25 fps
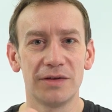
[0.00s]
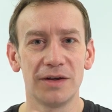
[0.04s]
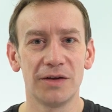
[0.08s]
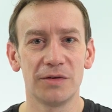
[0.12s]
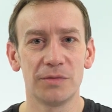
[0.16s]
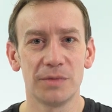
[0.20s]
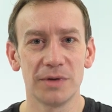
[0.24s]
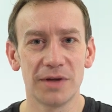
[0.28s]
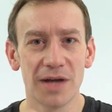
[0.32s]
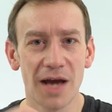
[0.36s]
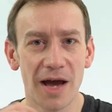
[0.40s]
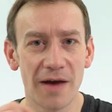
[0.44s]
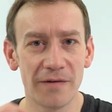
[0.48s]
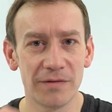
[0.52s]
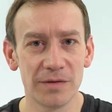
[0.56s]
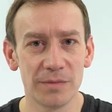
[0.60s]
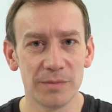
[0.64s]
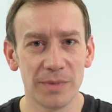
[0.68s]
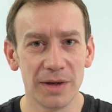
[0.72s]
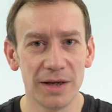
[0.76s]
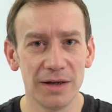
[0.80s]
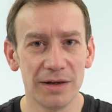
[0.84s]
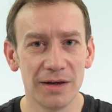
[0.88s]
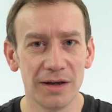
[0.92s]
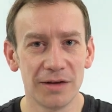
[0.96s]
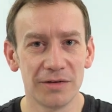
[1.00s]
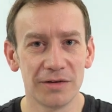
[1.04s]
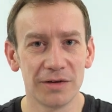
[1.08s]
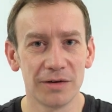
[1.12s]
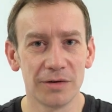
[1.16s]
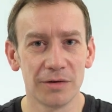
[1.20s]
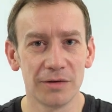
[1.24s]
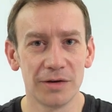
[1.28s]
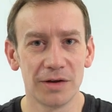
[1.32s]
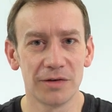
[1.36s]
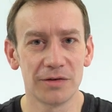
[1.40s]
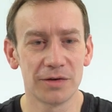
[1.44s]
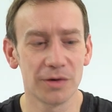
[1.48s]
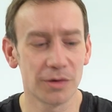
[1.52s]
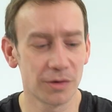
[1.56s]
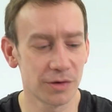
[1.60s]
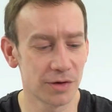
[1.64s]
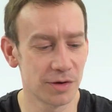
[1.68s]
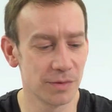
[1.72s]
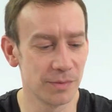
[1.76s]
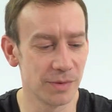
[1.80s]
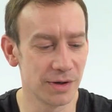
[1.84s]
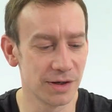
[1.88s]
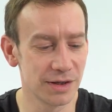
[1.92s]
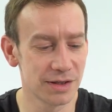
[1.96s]
things which haven't been listed on this
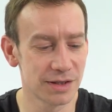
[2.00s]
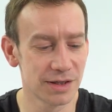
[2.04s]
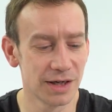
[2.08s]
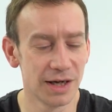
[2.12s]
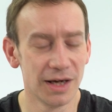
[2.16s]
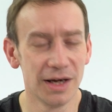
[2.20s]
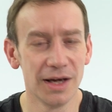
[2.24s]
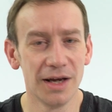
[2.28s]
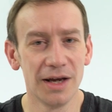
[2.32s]
document,